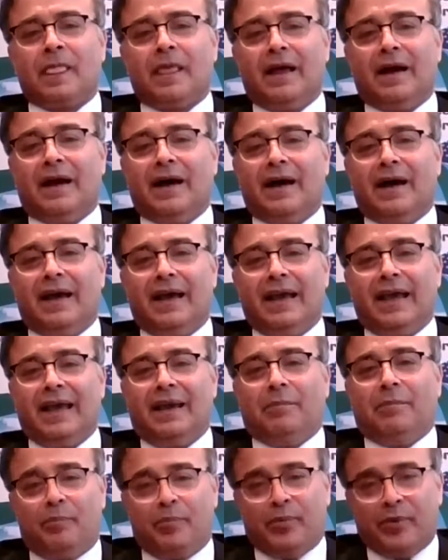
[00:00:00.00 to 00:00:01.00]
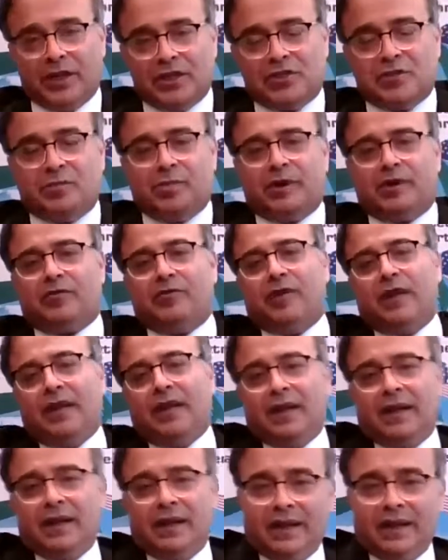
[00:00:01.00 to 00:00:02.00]
a bridge
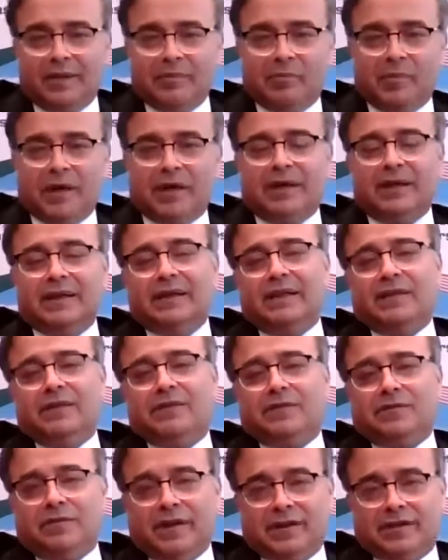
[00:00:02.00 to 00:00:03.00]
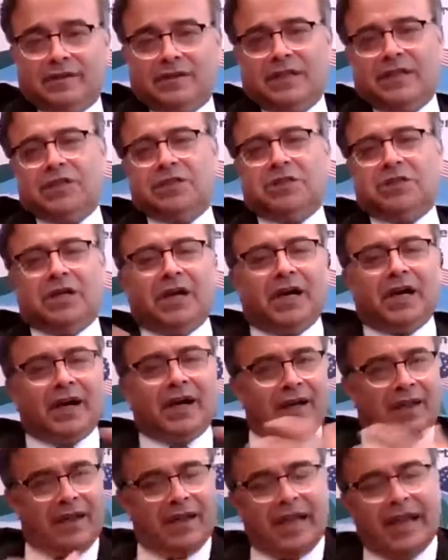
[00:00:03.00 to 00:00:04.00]
between Middle East, West Asia,
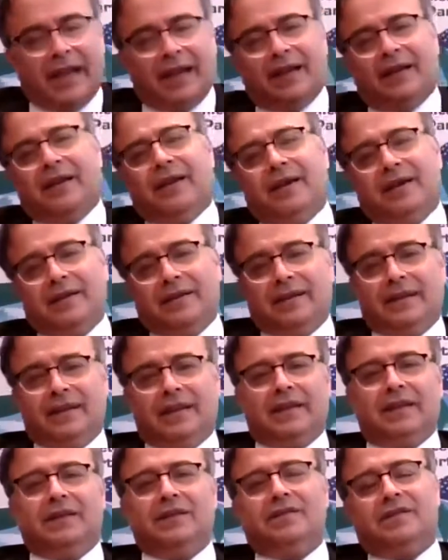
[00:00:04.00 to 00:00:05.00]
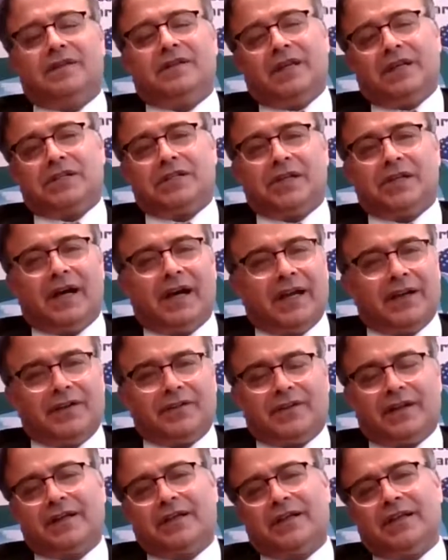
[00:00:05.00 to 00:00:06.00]
and the East Asia and
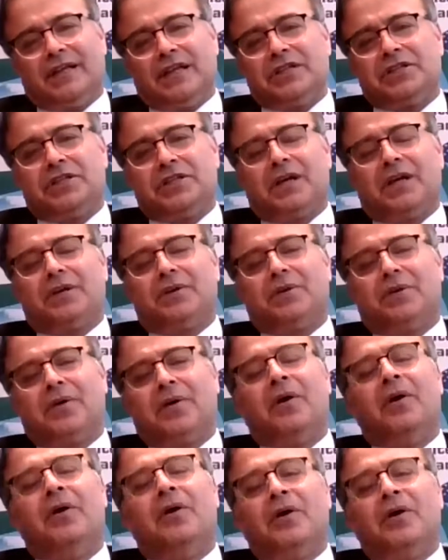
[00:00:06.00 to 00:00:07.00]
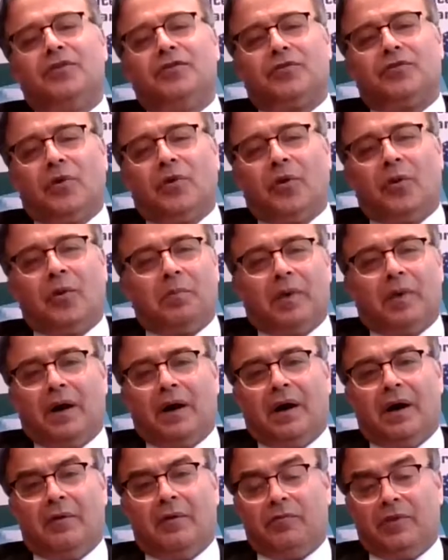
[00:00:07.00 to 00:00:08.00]
Central Asia, So
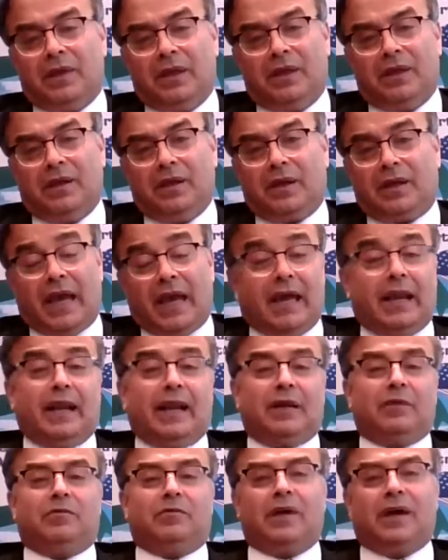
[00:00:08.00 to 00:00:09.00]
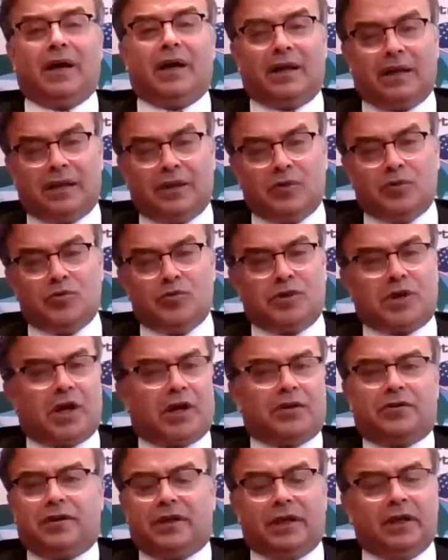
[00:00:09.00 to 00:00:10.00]
we can, and we are a huge
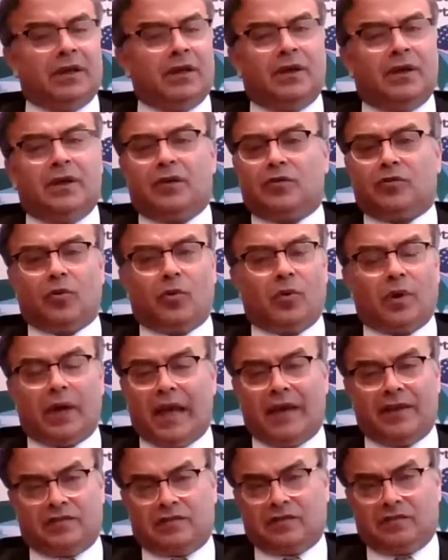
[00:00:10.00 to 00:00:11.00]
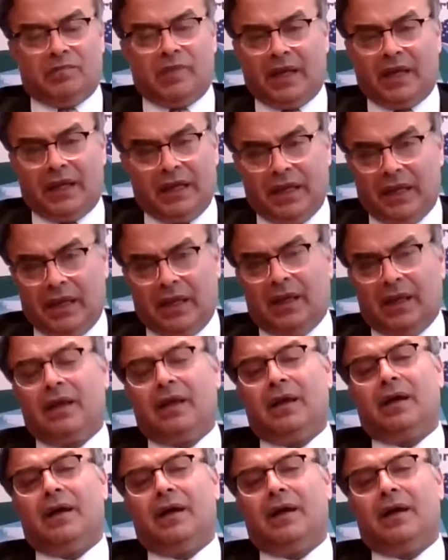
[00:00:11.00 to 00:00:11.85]
country. So as many